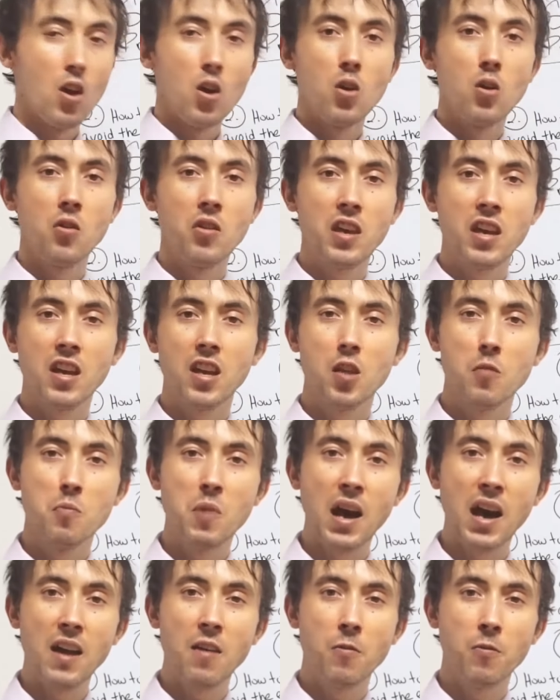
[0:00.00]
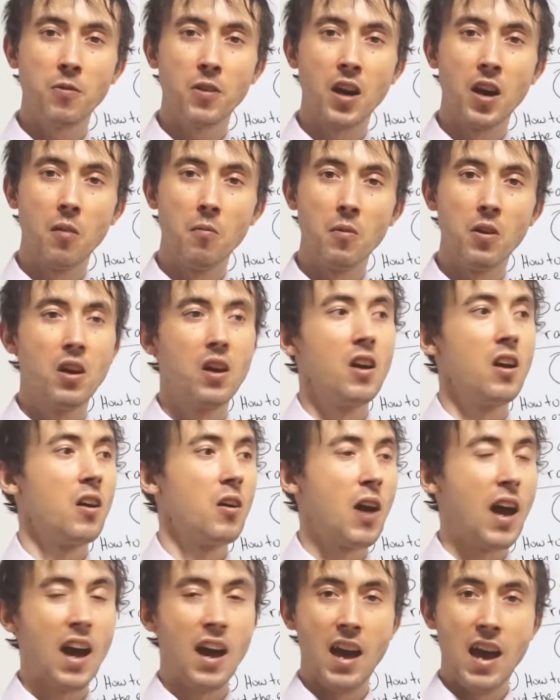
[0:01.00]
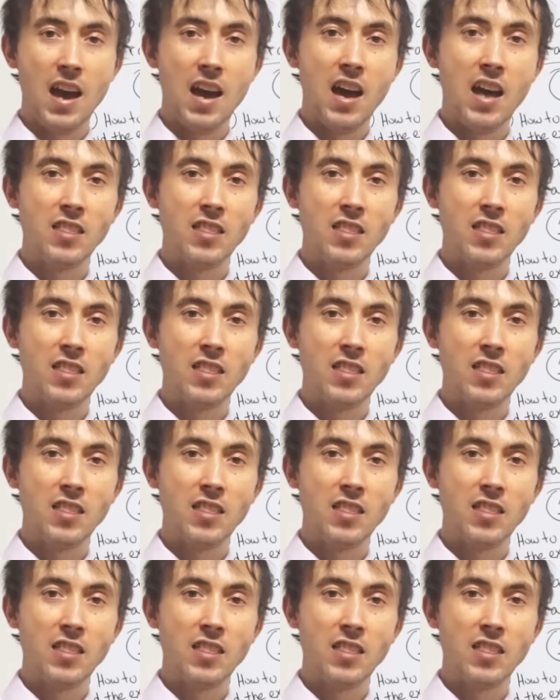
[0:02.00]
Who are they going to buy from at,